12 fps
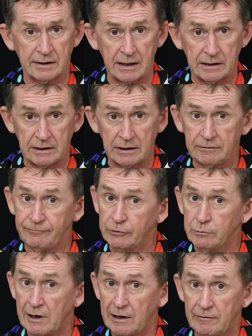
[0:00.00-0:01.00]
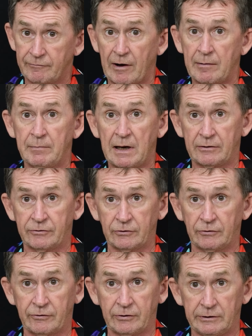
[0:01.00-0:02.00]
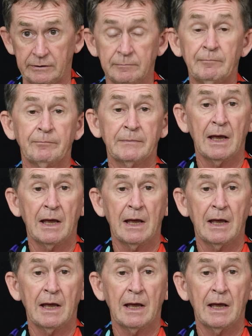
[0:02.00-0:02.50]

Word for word: again if you have a Master Son.